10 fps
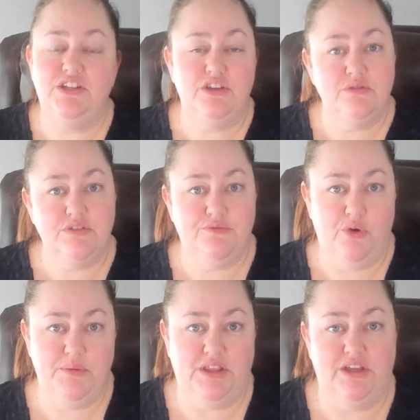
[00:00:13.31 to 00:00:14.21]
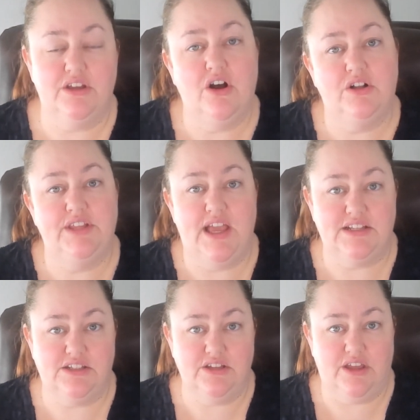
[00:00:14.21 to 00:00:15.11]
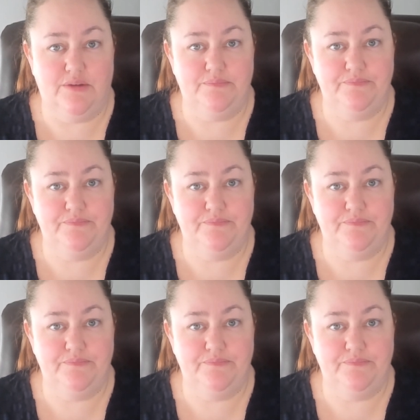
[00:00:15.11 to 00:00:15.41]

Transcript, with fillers: to use a formula called X lookup.